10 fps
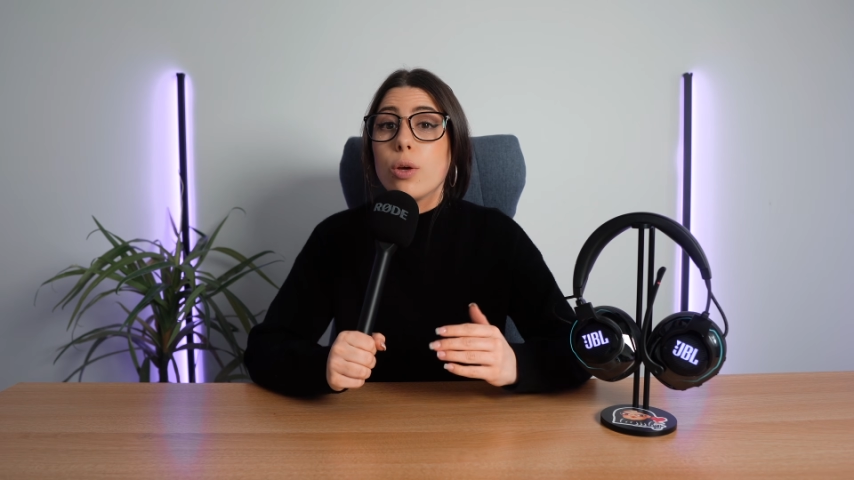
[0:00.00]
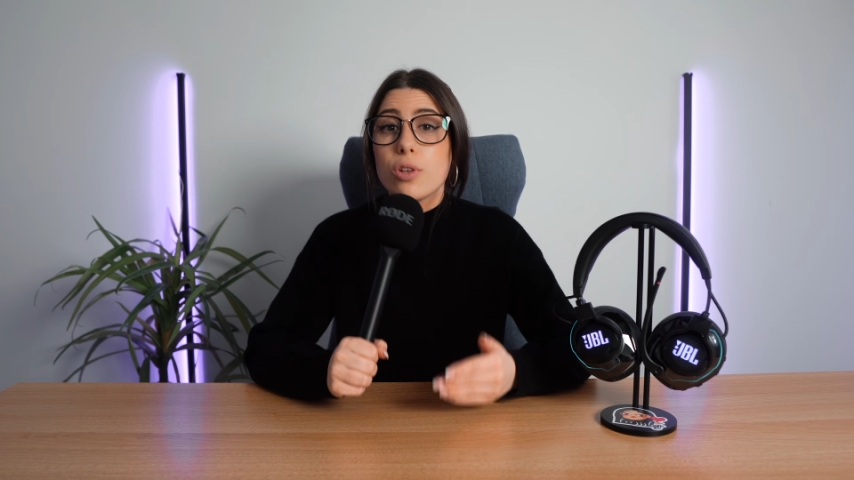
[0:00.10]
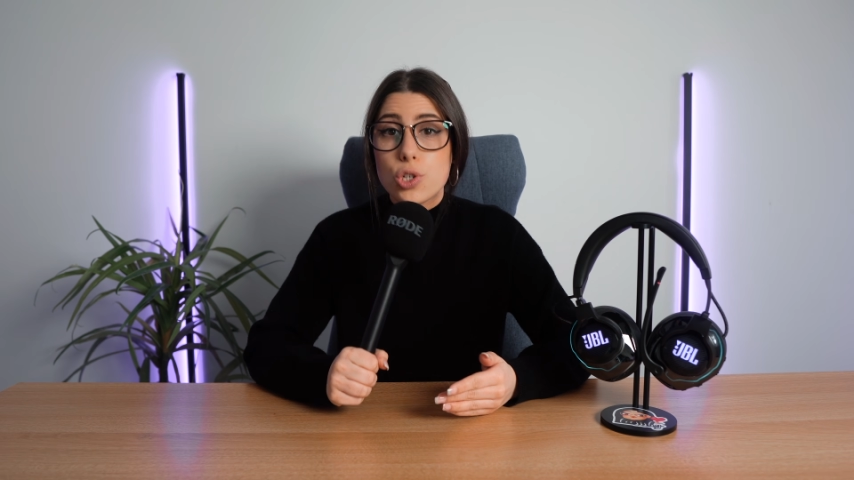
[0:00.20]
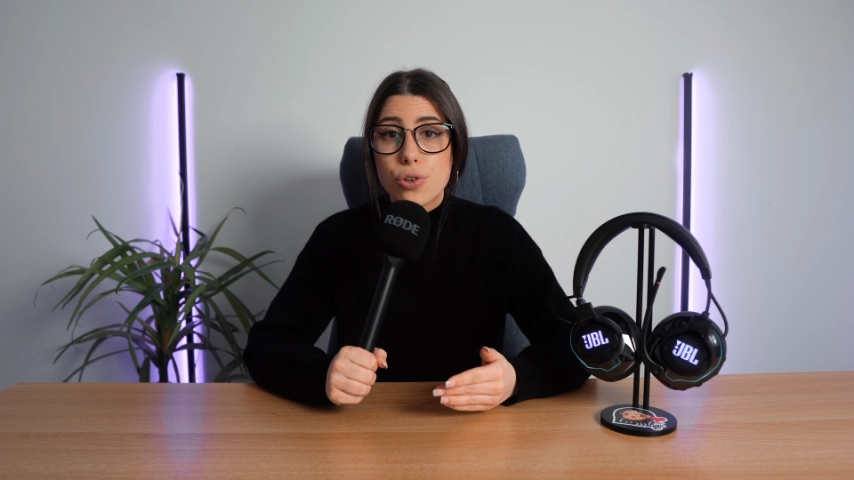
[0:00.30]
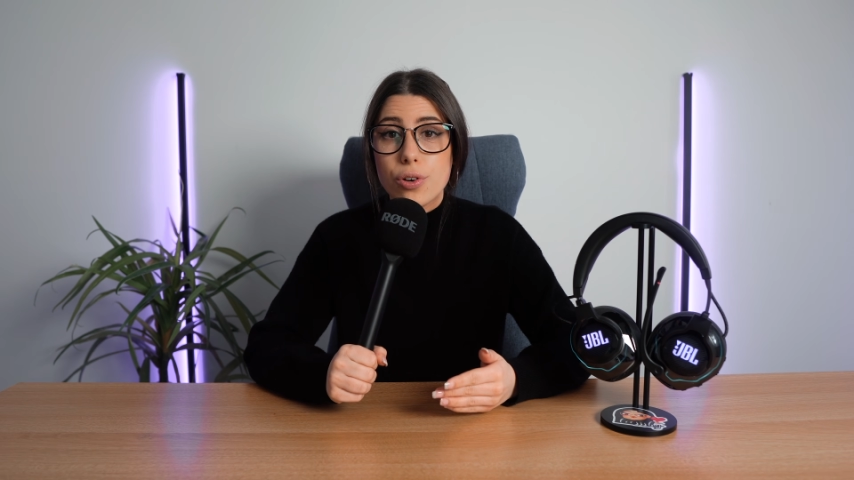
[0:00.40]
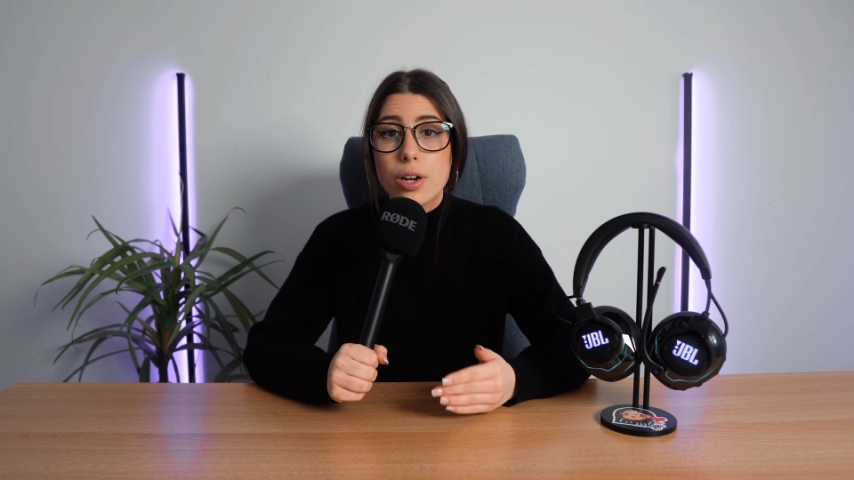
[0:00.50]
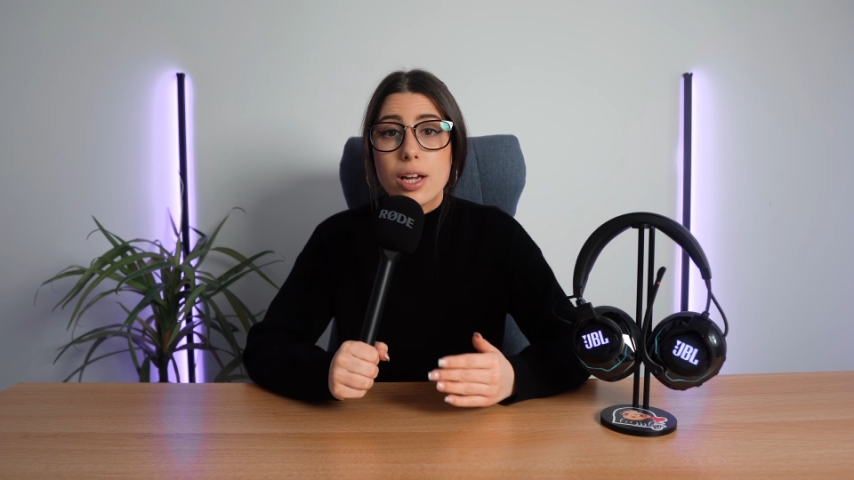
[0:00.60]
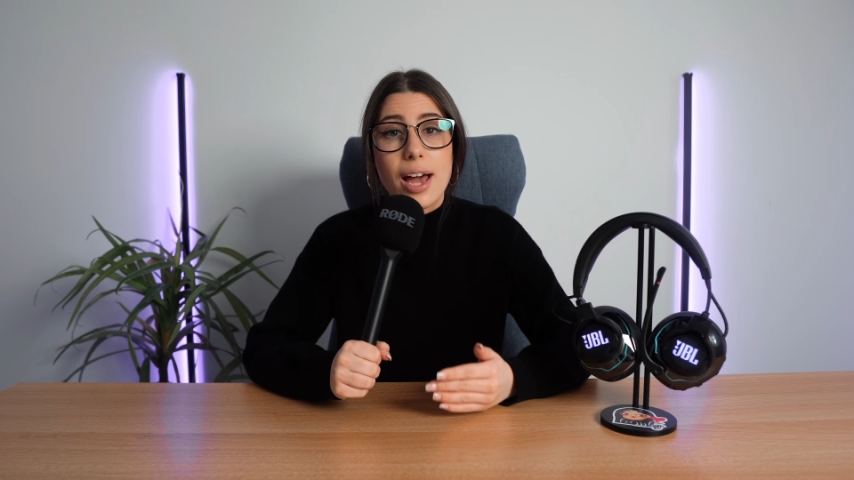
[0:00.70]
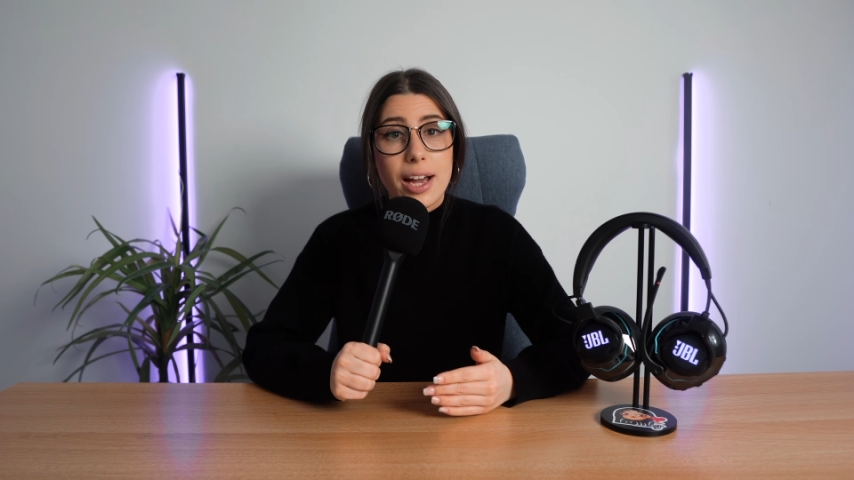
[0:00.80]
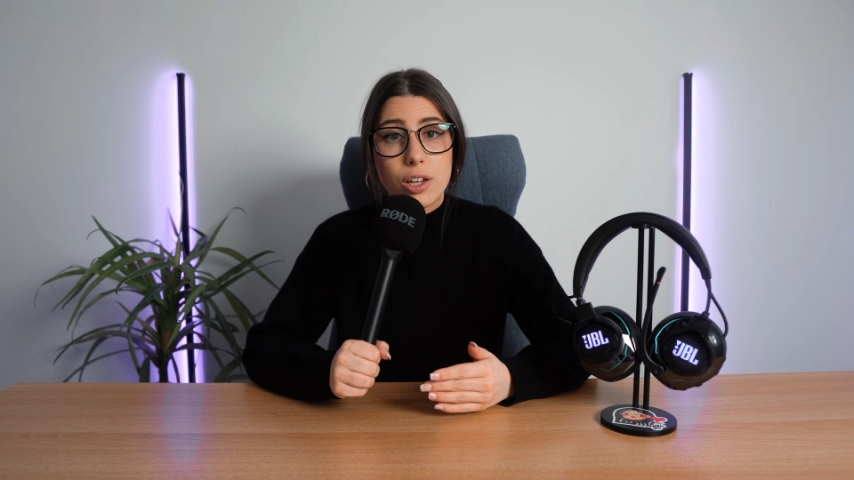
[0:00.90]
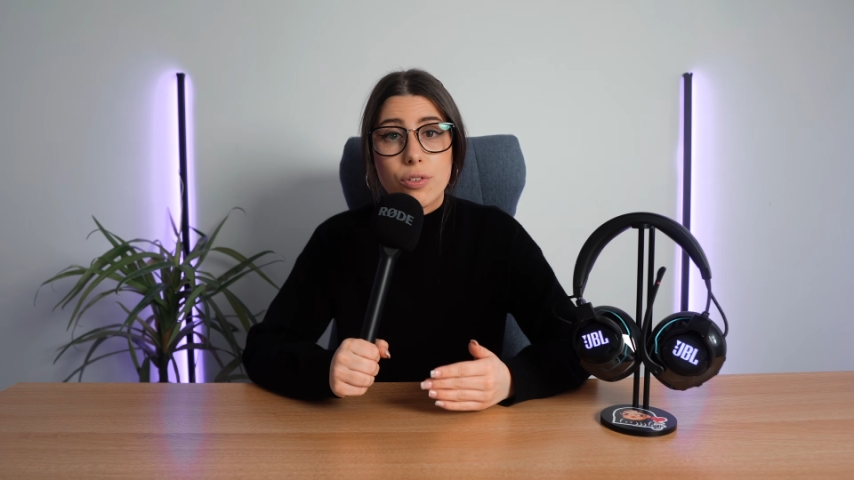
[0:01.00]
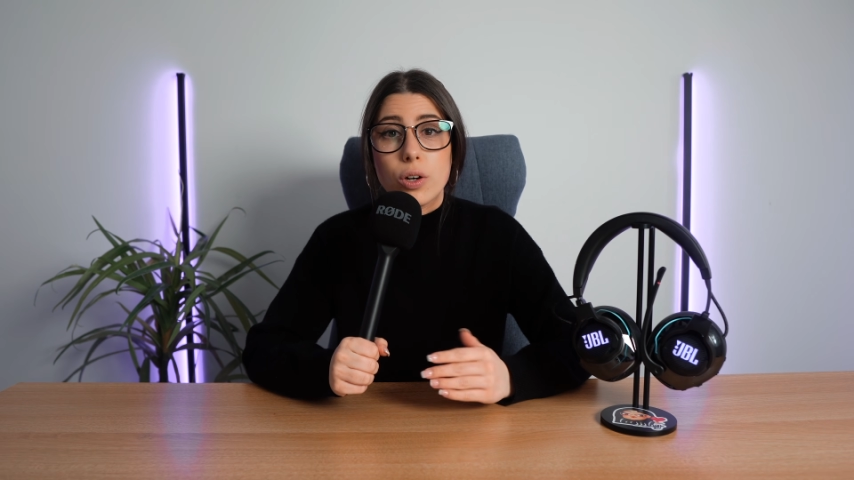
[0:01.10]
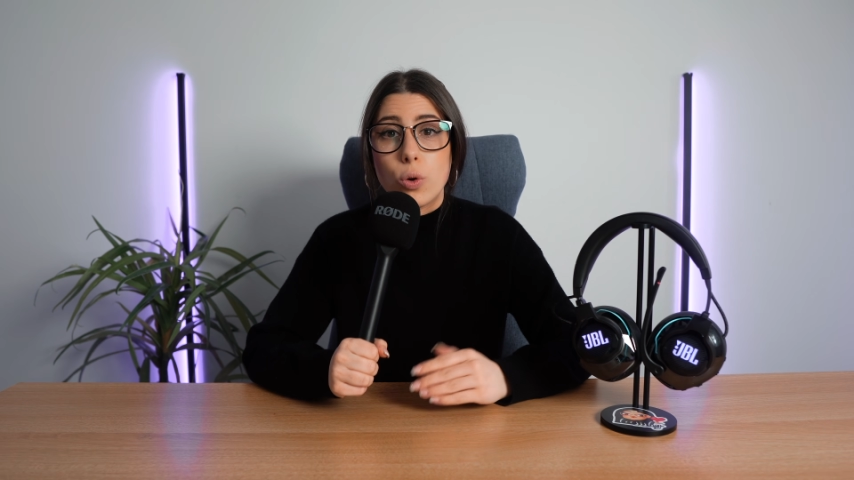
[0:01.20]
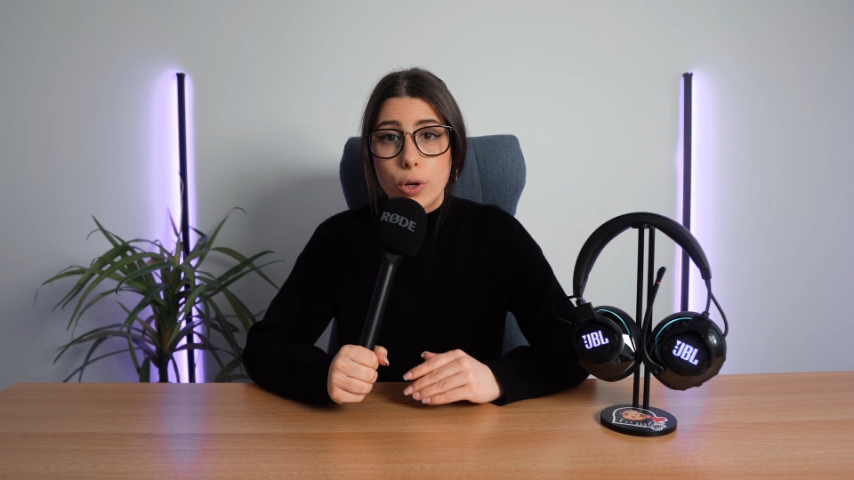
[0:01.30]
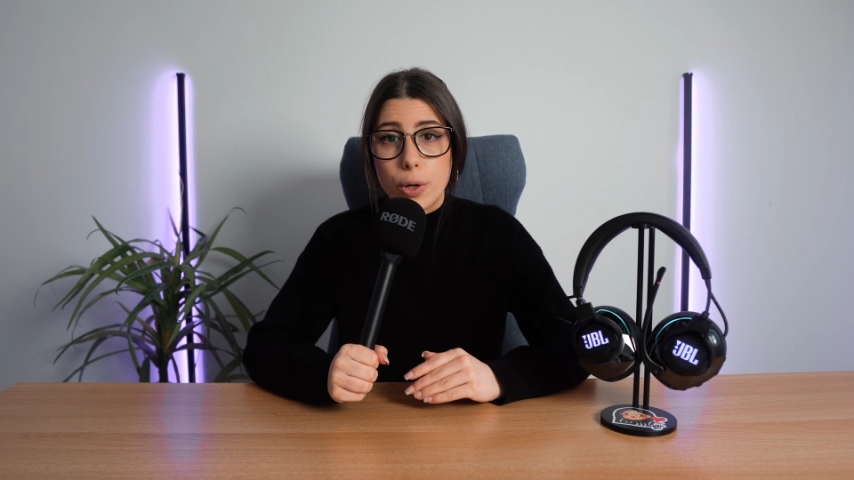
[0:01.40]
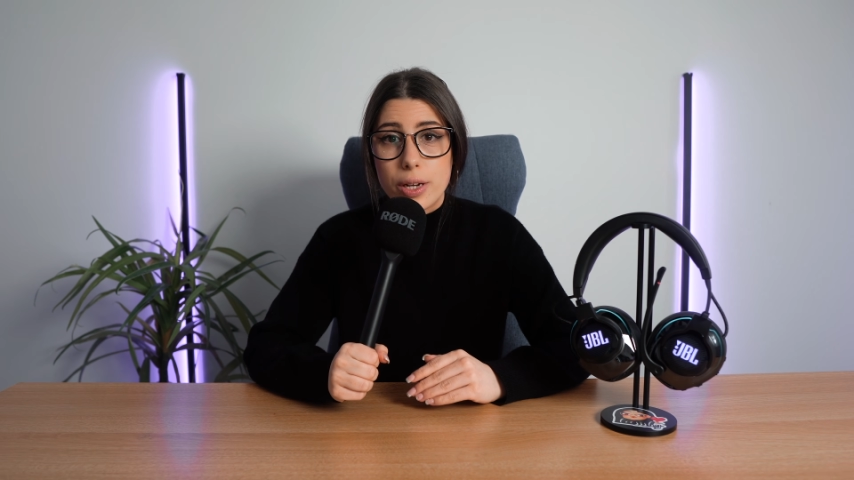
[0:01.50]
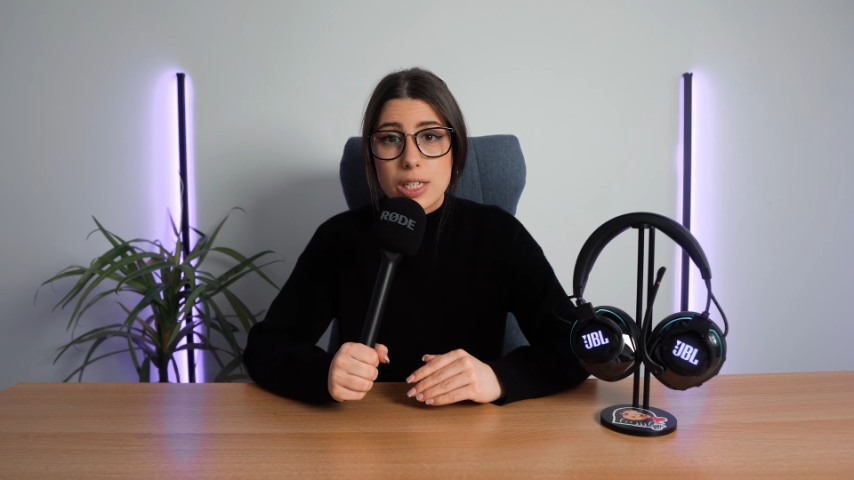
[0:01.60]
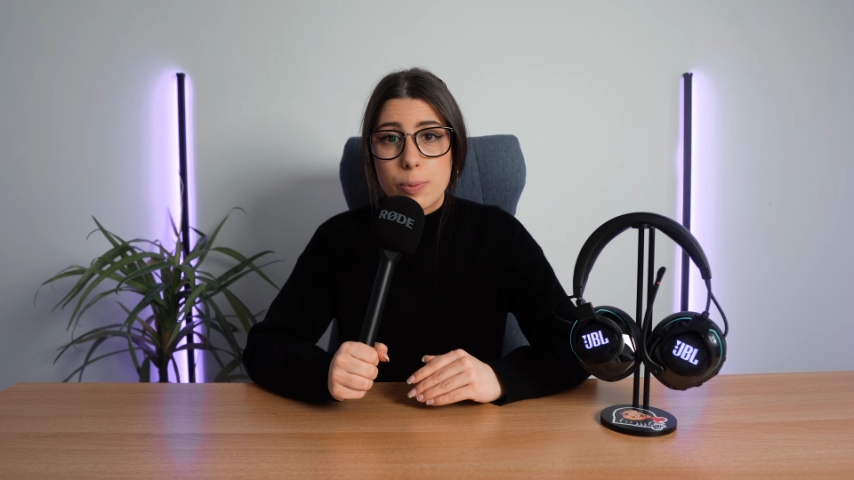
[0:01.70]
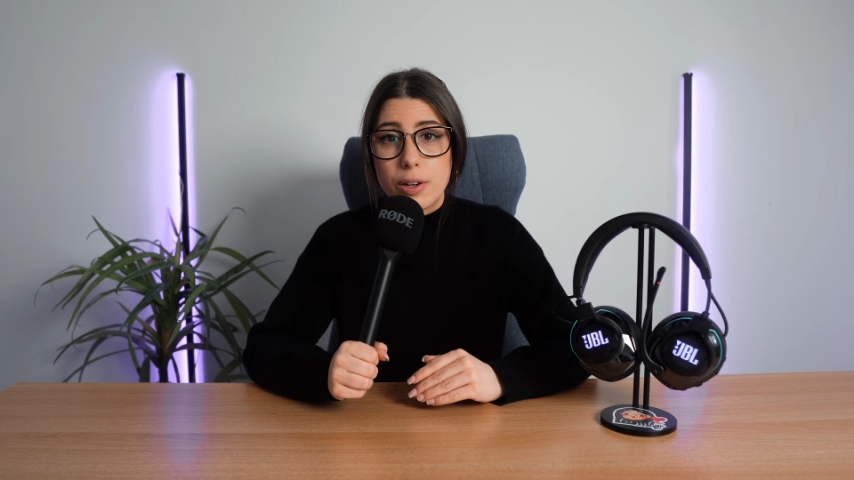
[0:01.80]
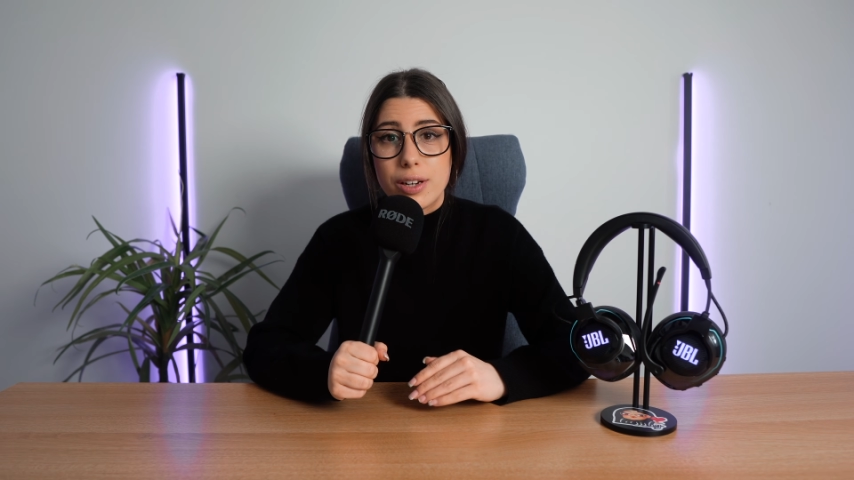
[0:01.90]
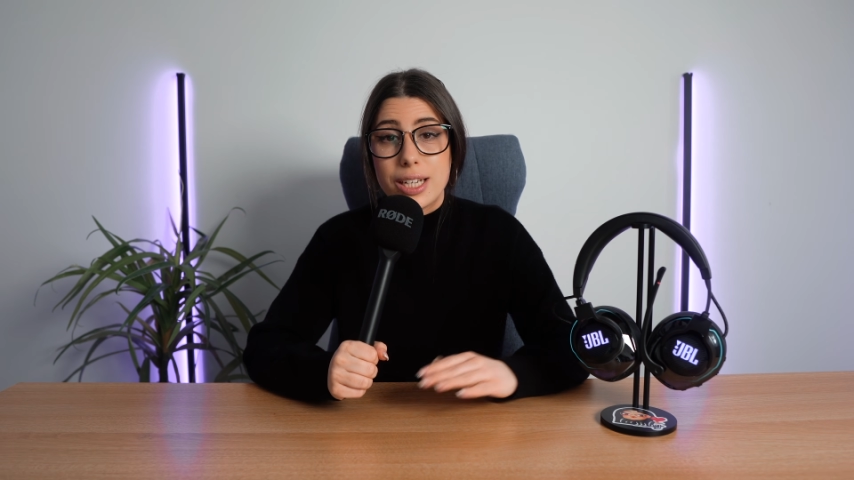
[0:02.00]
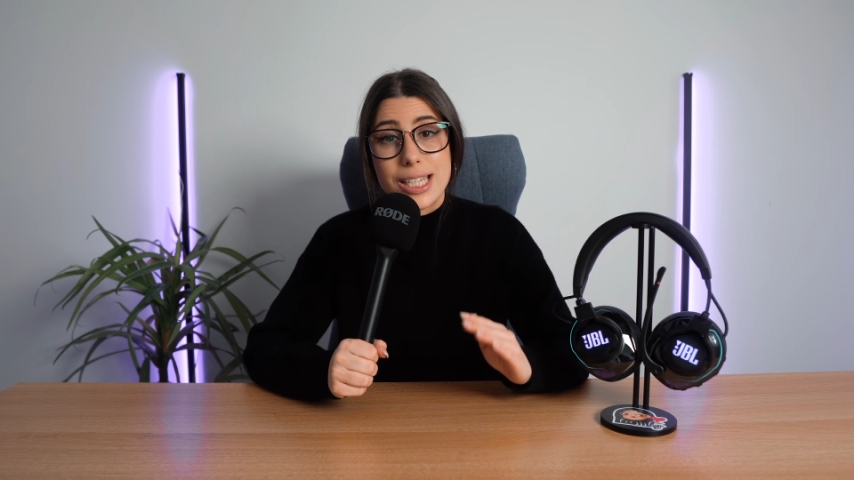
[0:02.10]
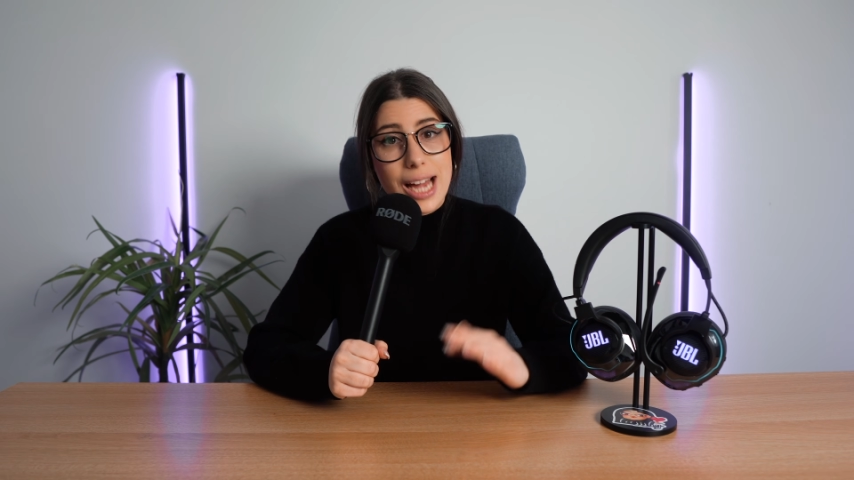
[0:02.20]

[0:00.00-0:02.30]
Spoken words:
you a true and accurate audio experience